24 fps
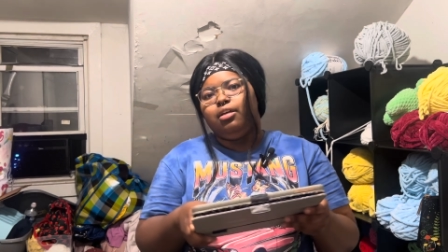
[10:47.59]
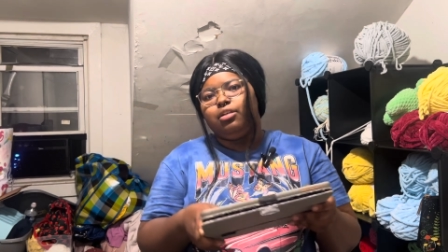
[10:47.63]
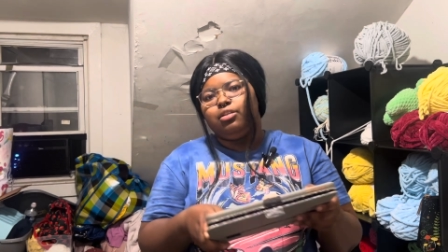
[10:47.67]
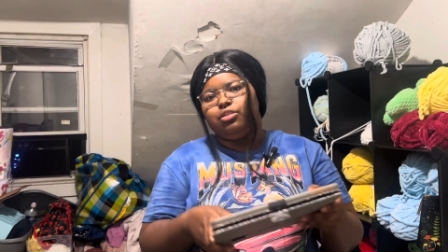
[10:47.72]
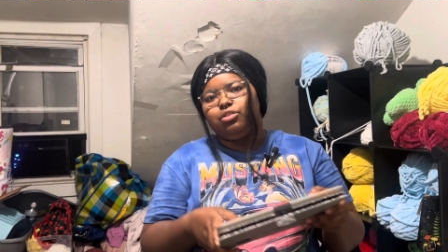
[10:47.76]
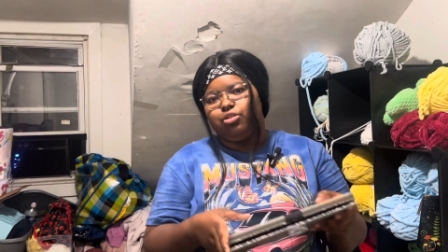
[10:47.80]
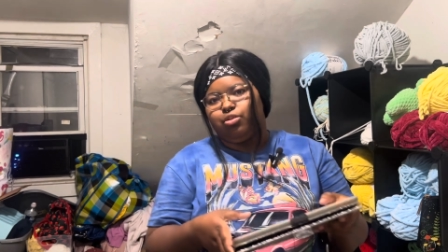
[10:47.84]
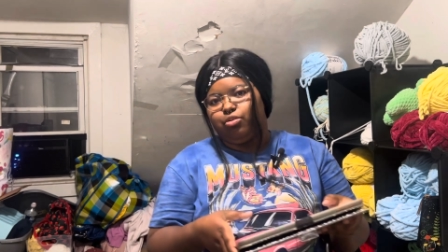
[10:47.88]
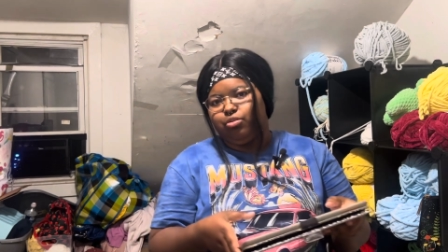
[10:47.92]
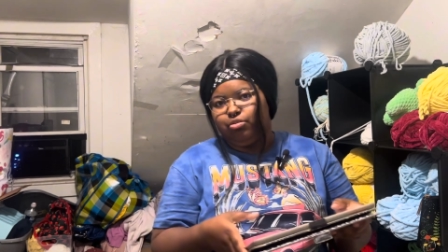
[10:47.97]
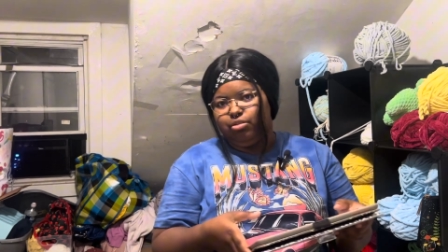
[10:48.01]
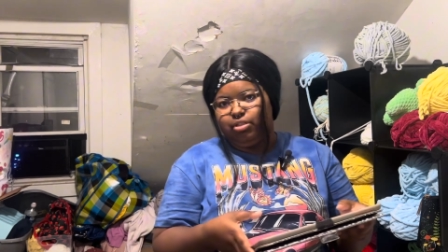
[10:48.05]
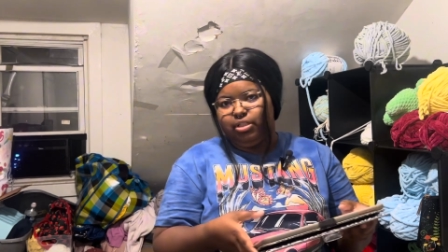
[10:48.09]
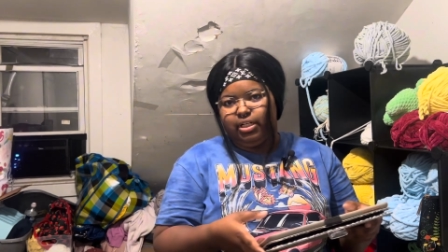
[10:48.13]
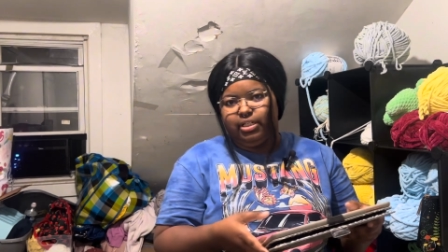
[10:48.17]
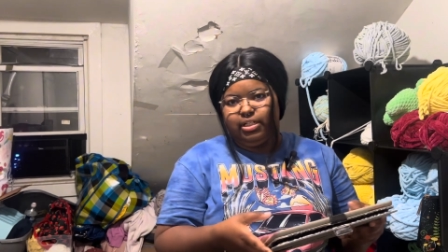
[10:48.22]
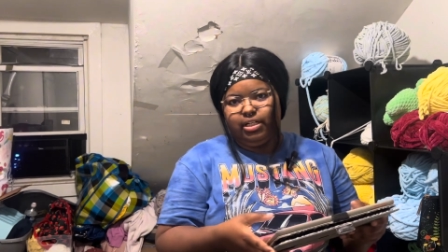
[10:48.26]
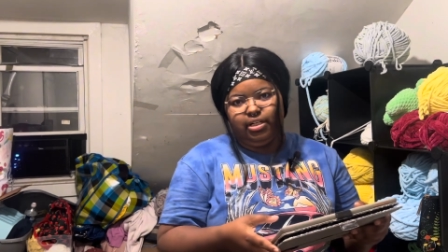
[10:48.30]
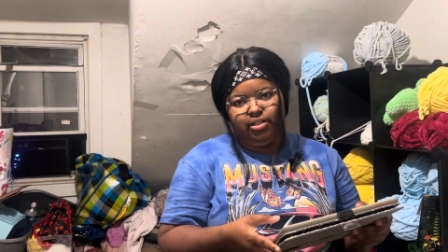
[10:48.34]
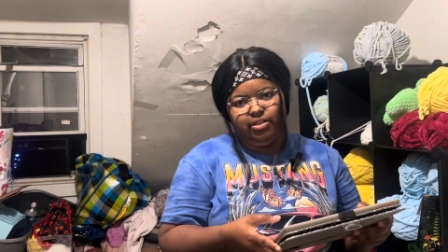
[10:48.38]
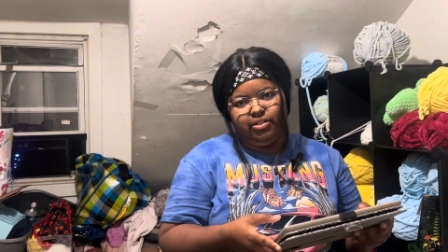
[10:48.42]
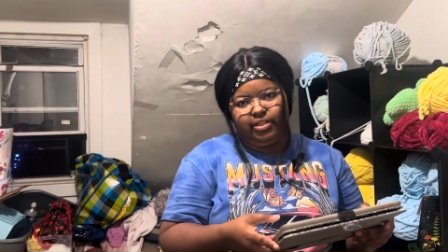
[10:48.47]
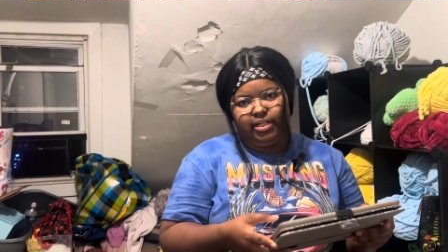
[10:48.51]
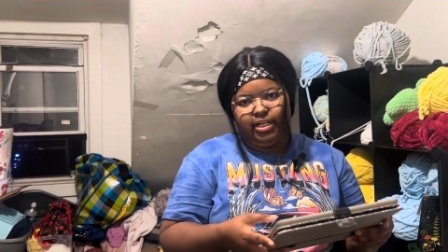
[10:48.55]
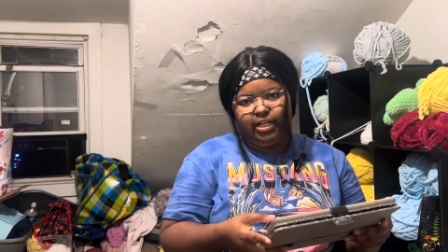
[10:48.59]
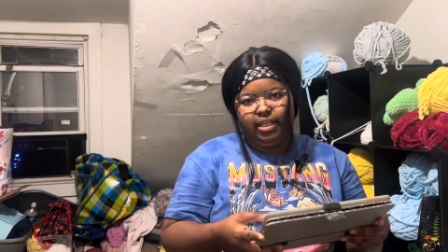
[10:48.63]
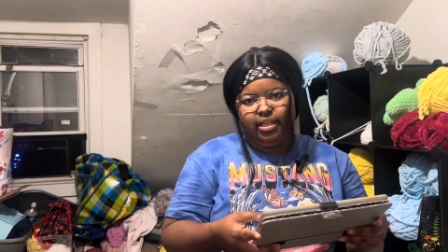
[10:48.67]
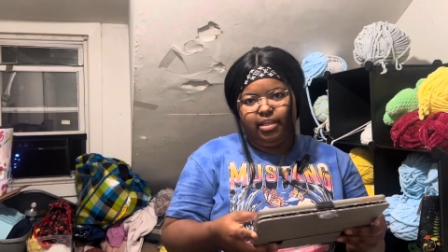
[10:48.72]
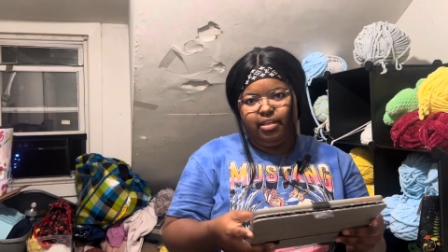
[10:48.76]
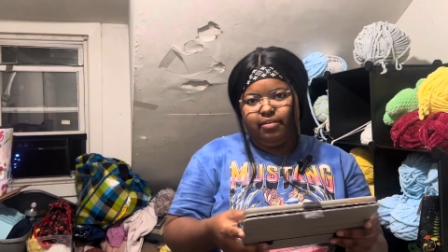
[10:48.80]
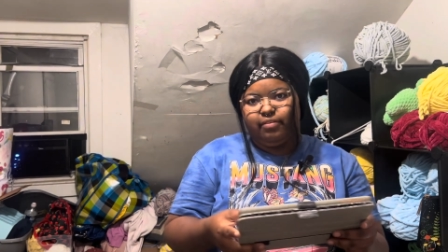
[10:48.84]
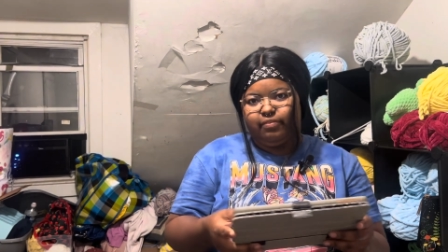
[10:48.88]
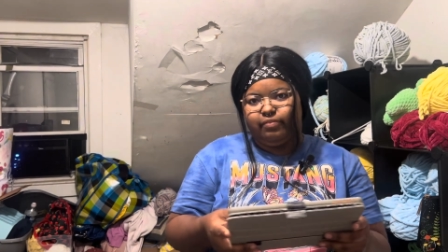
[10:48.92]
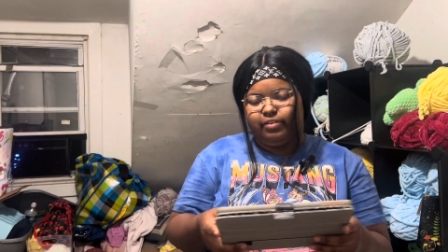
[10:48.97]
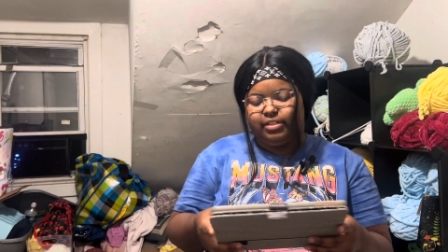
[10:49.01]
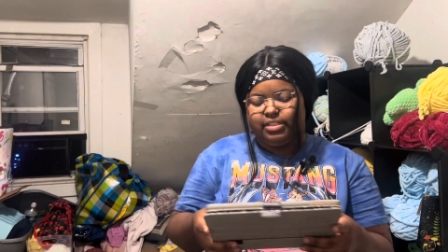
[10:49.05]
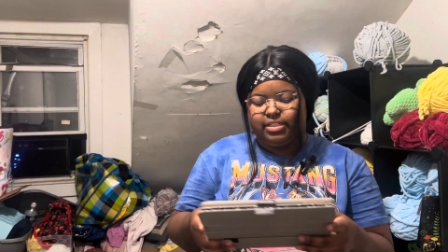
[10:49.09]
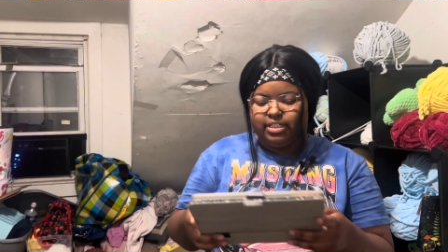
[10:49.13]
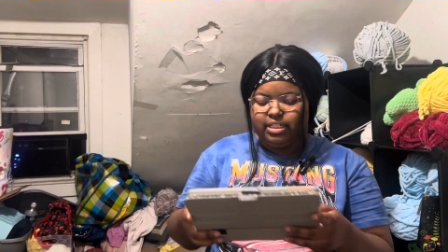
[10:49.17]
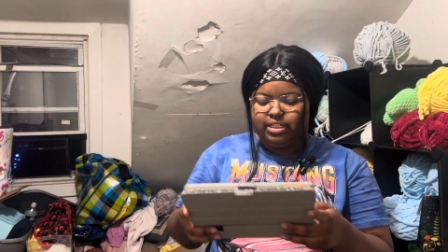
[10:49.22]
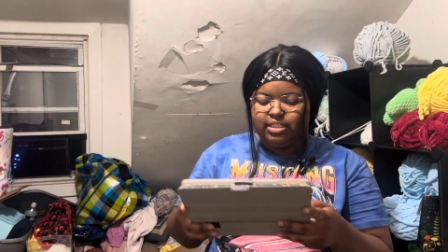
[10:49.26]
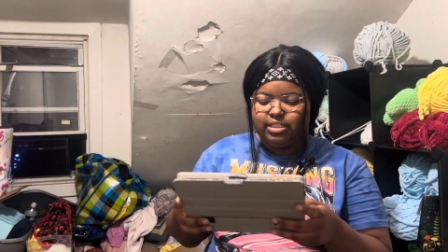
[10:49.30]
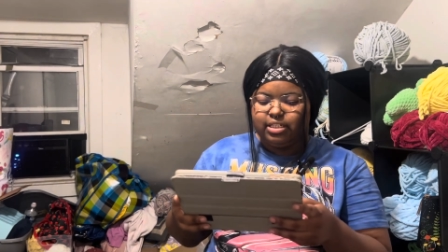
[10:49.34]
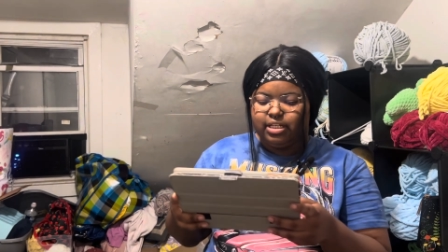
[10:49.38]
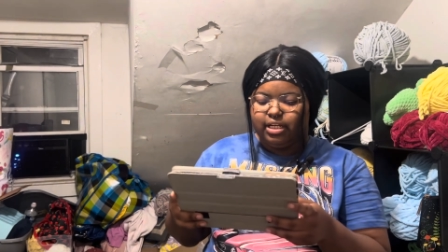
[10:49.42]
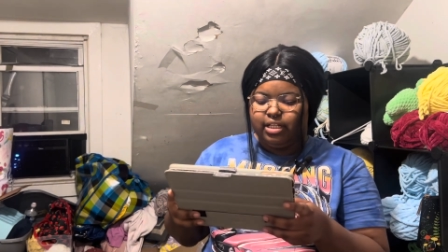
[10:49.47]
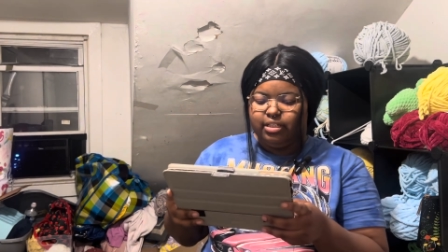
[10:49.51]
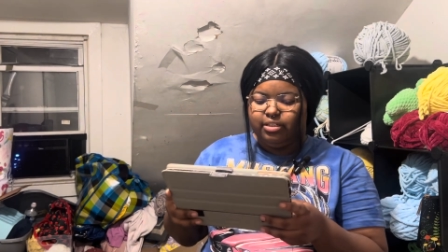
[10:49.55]
sold another nugget for
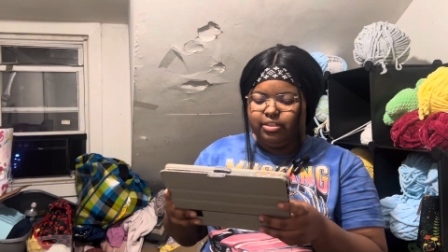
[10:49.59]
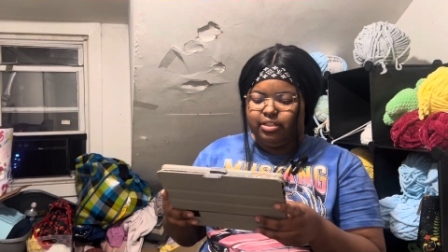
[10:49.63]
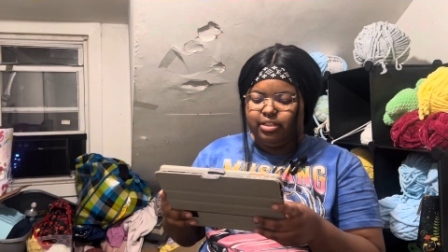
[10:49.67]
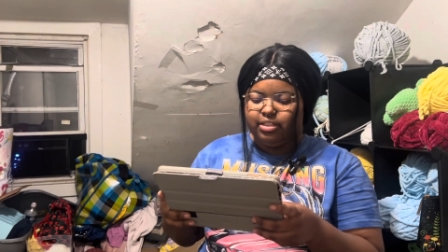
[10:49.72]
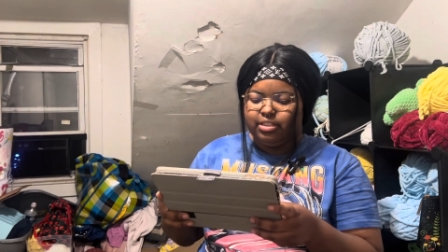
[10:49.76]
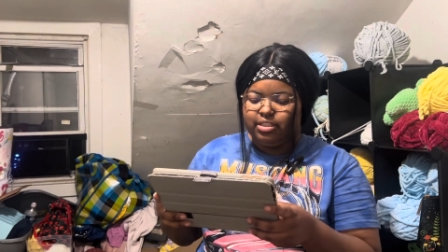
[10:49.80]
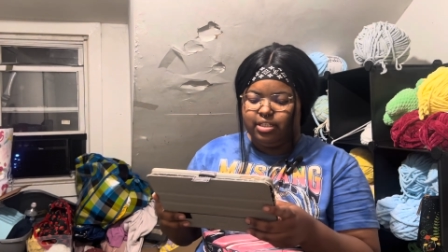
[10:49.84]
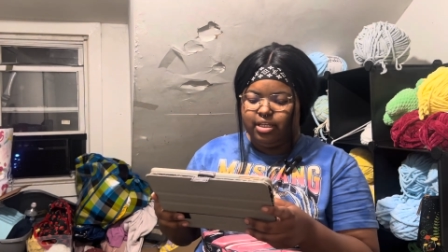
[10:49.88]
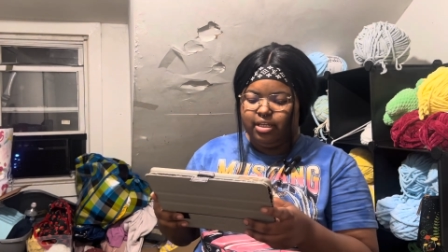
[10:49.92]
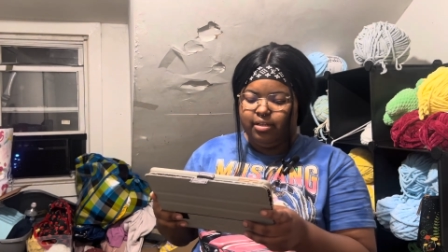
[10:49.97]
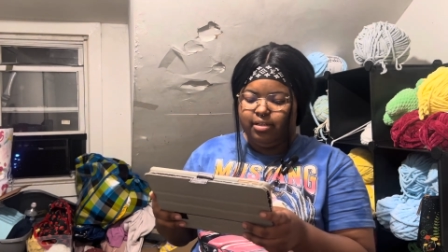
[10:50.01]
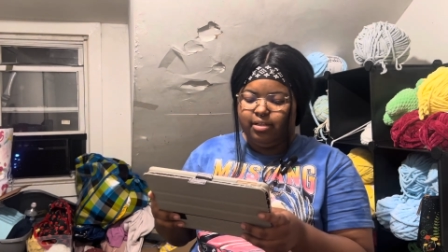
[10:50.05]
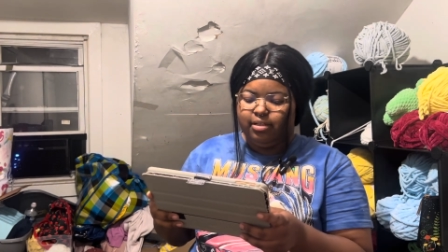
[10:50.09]
$6,